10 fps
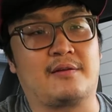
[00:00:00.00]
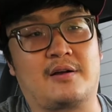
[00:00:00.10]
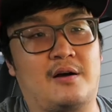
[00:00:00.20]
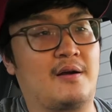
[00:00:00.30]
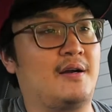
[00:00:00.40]
a
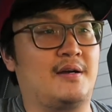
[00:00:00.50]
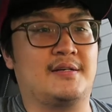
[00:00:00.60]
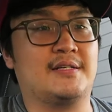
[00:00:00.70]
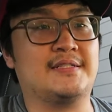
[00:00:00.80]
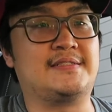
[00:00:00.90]
car
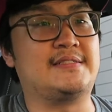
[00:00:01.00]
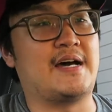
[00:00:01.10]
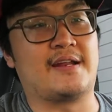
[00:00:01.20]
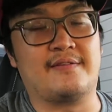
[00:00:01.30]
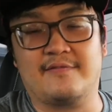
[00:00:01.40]
is
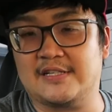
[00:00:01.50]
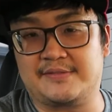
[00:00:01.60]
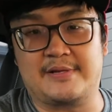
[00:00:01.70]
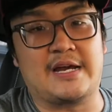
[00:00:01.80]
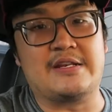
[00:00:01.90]
not an investment.